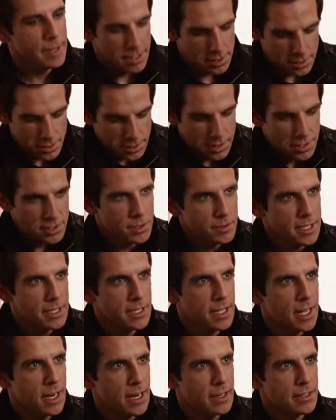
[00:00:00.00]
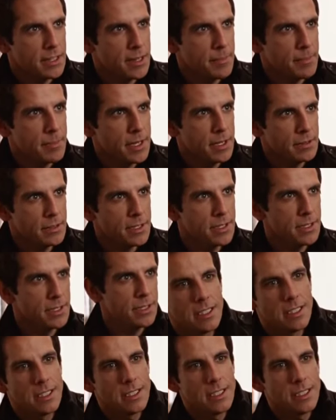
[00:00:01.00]
his son prefers to model his life
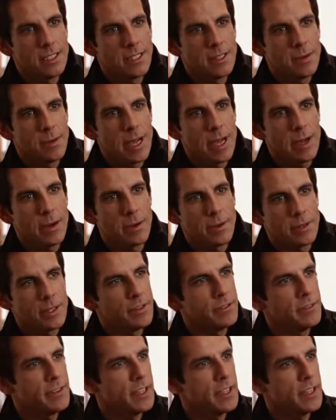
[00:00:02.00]
after his mother's friend